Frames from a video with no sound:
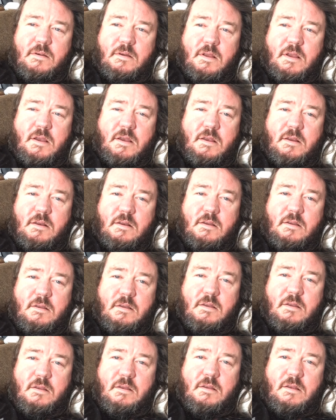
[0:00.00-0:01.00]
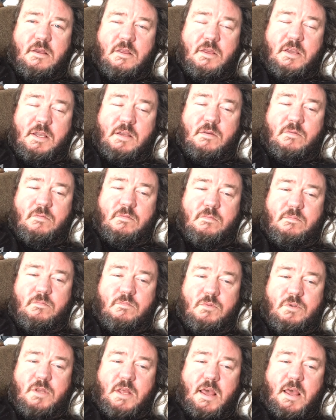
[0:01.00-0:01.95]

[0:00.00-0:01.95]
and I think it was